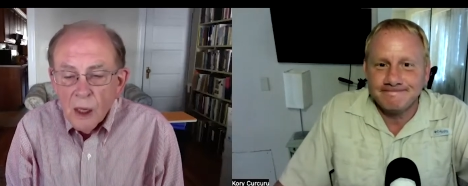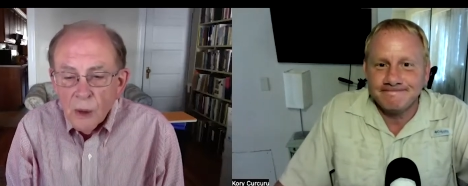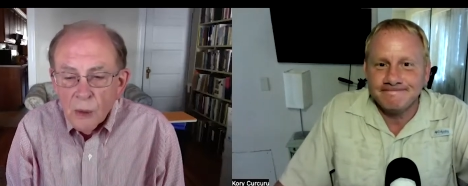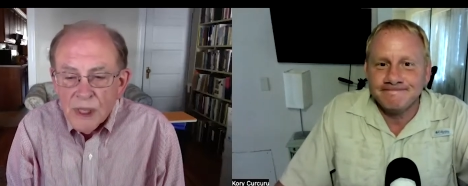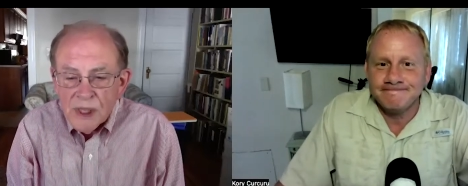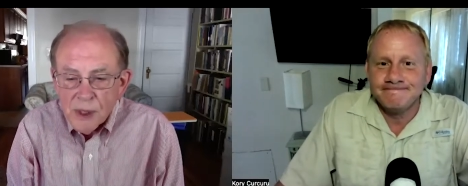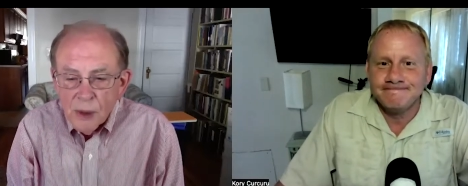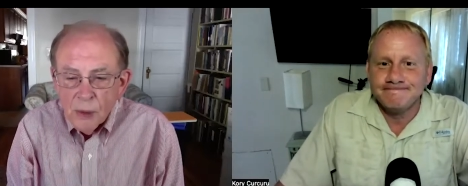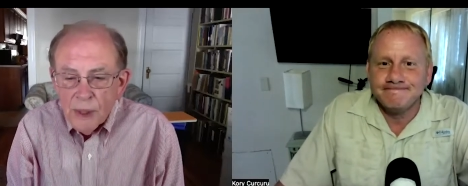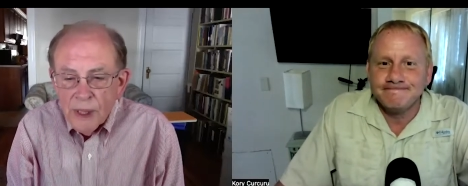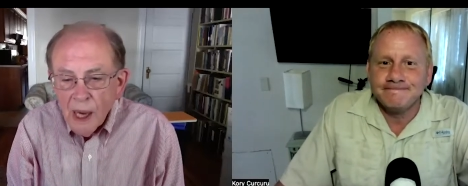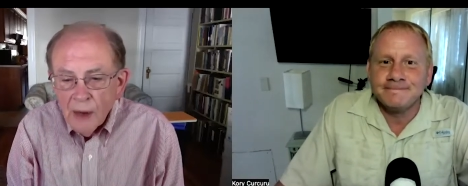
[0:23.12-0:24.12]
Speaker 1: We do. We
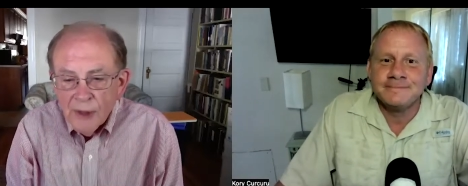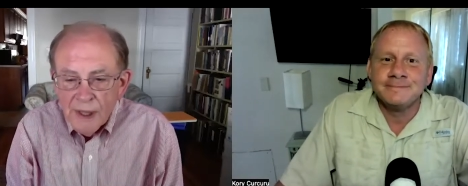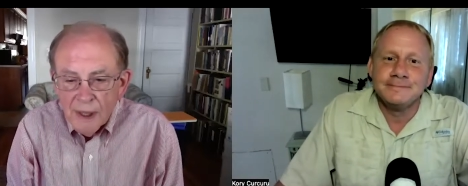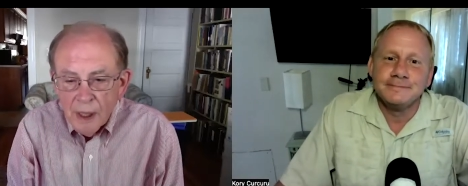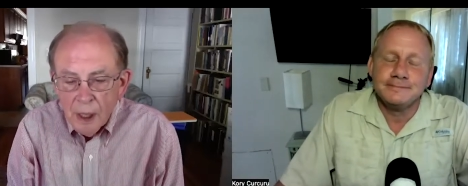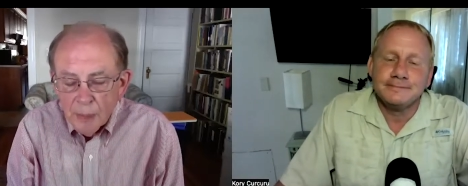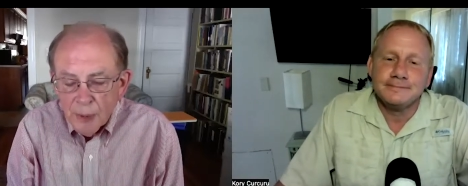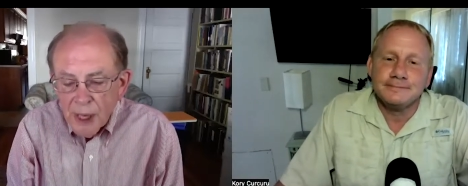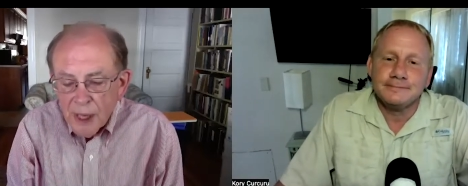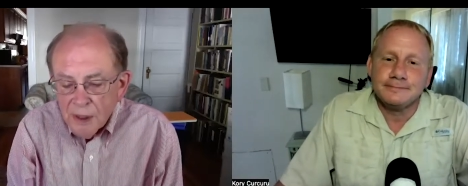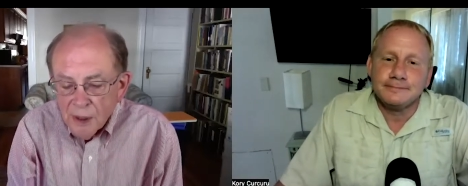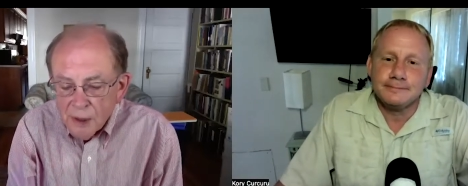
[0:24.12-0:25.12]
have a, a uh, brand
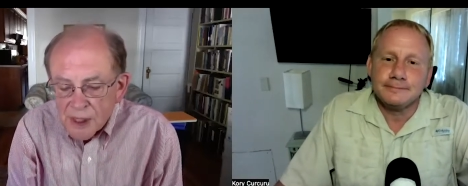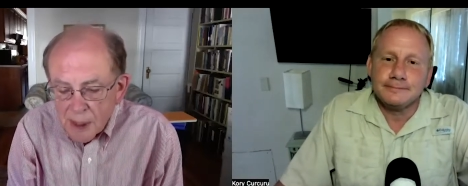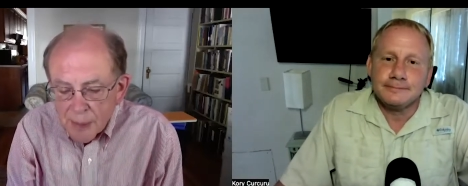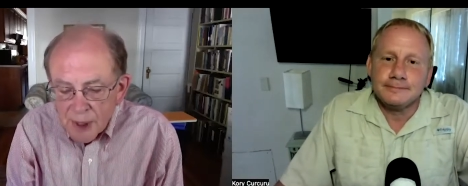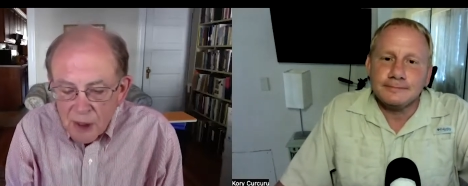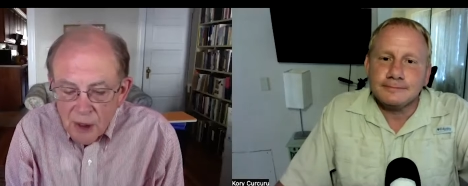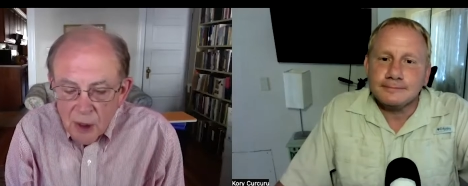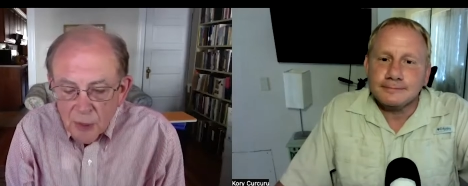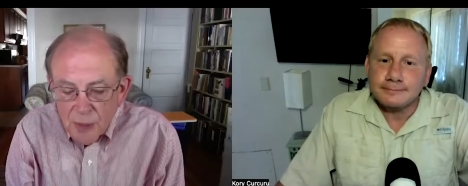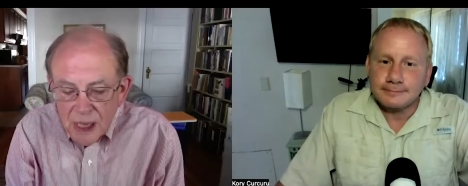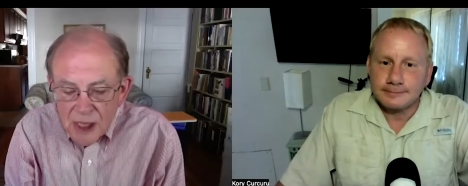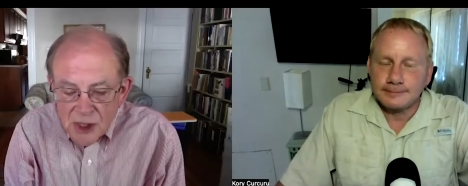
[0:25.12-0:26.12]
new exhibit called
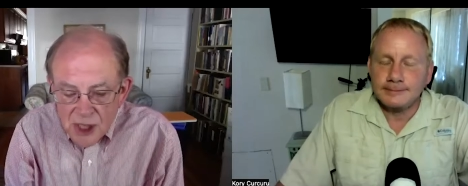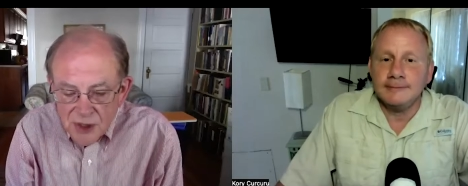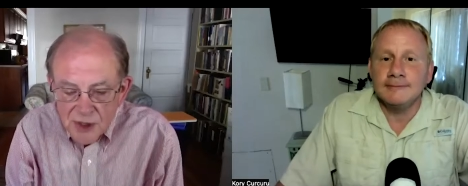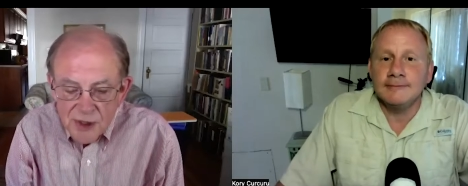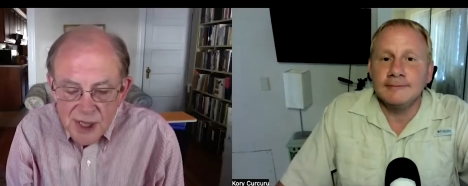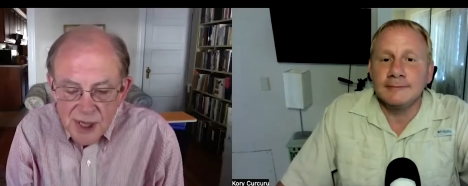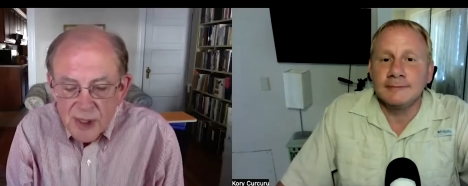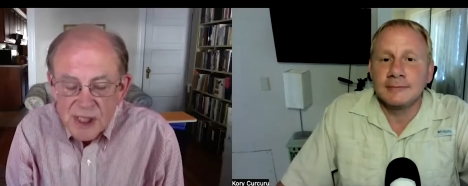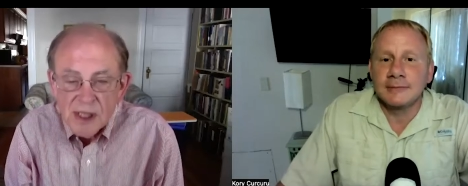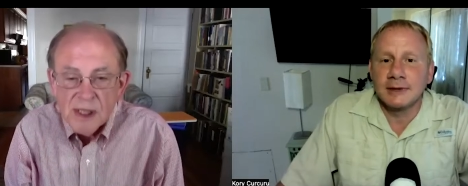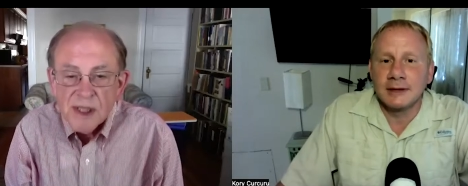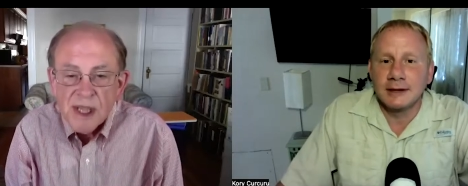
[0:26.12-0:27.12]
Manchester
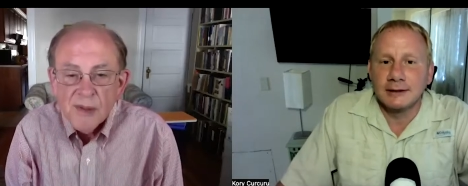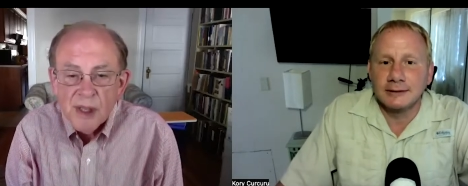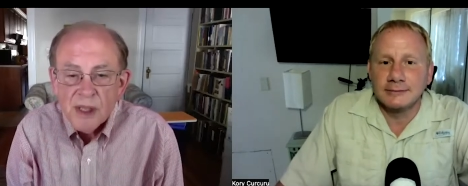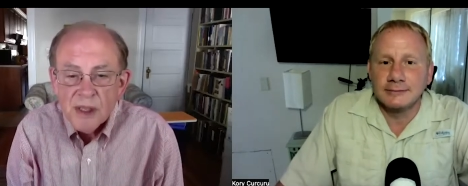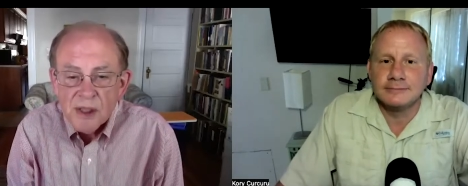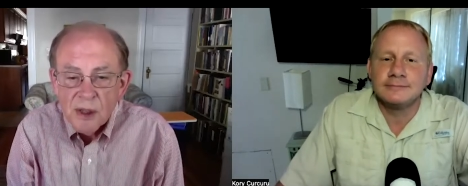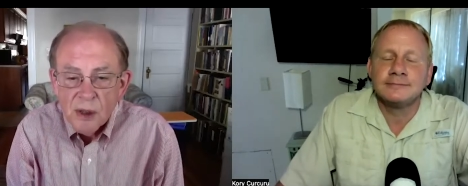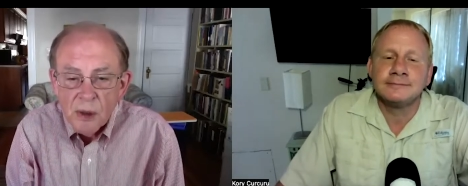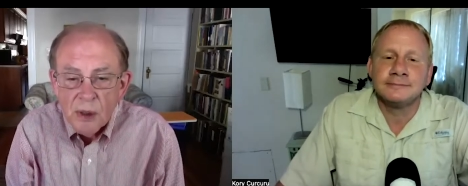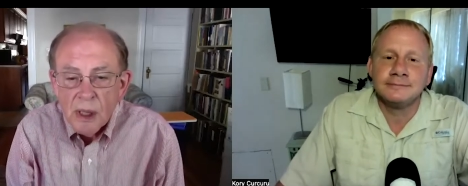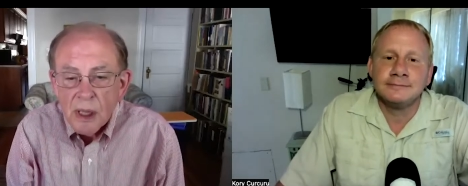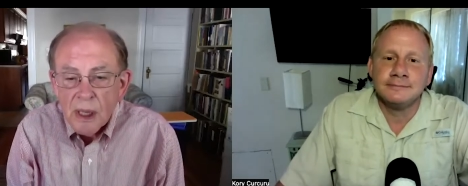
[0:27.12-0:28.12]
1772
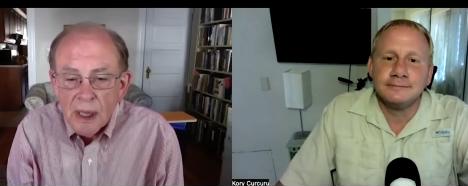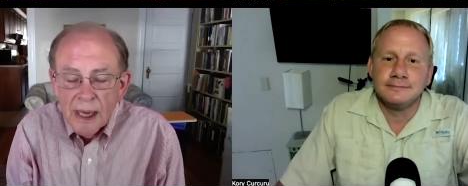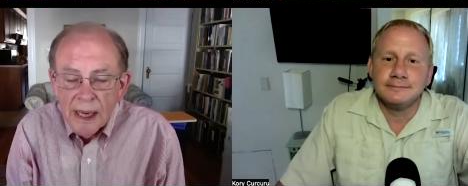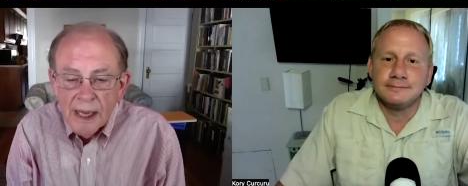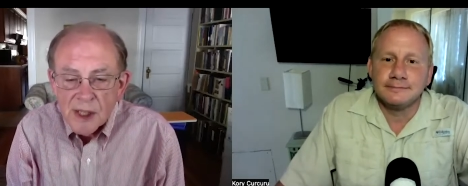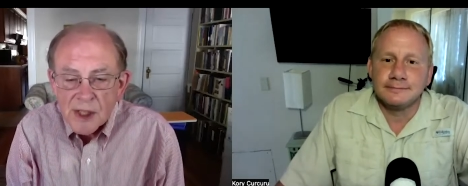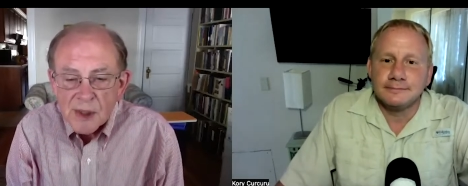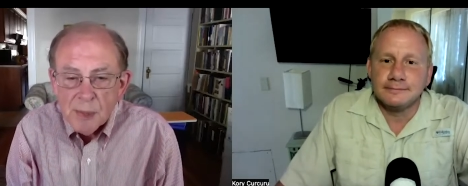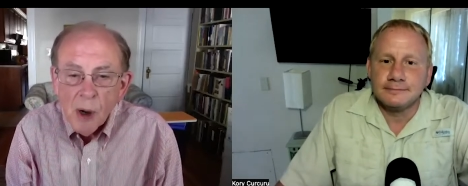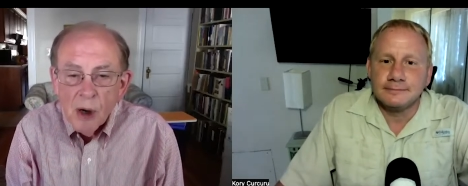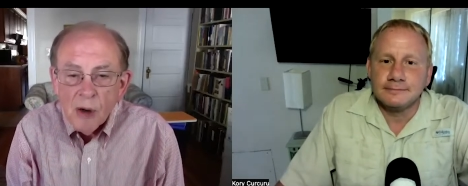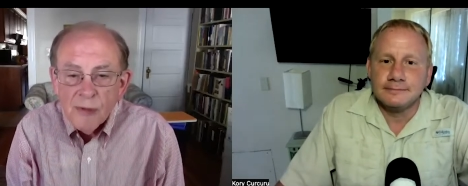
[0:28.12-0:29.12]
a
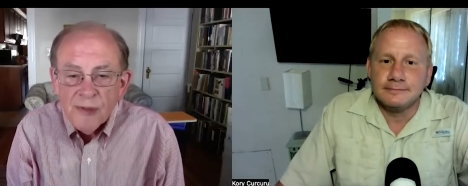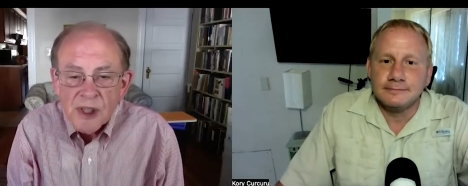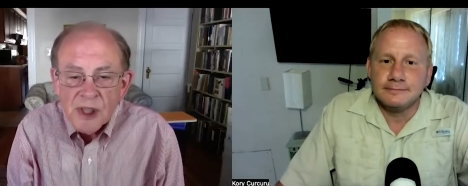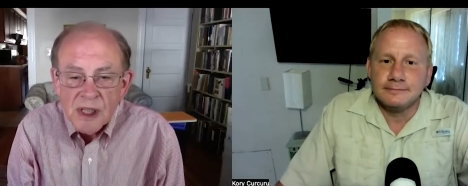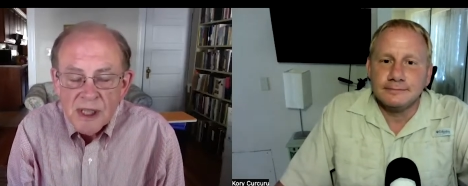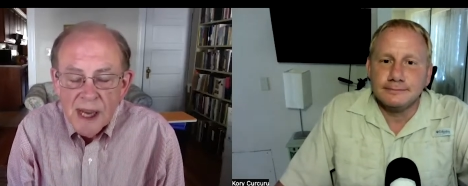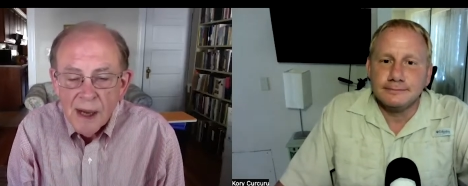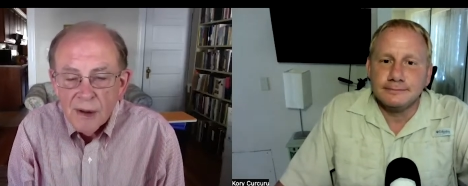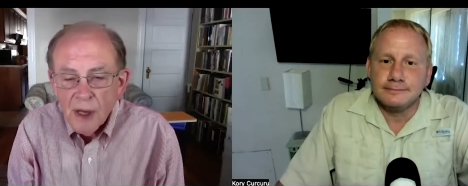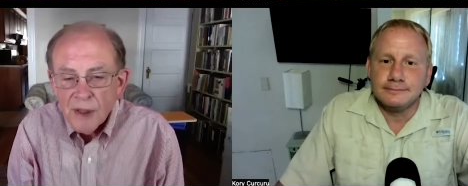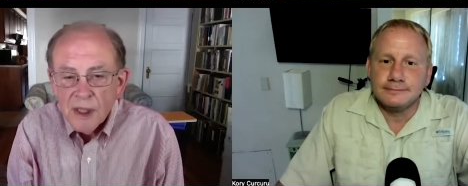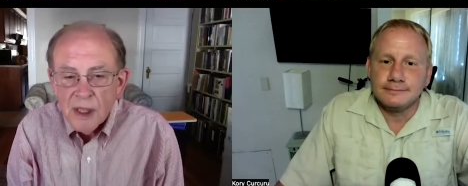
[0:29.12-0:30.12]
small fishing town
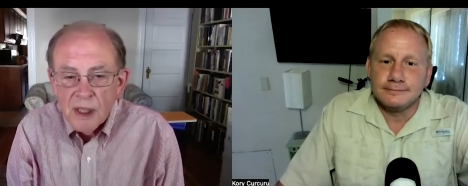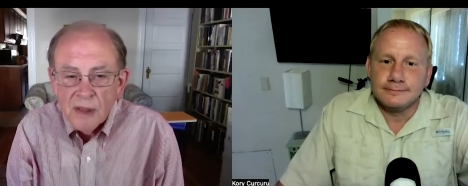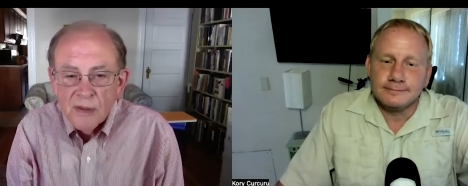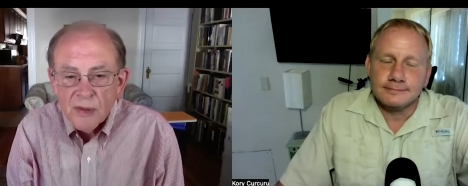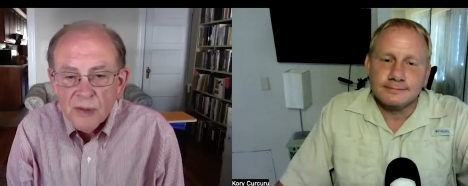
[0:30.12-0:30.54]
on the eve of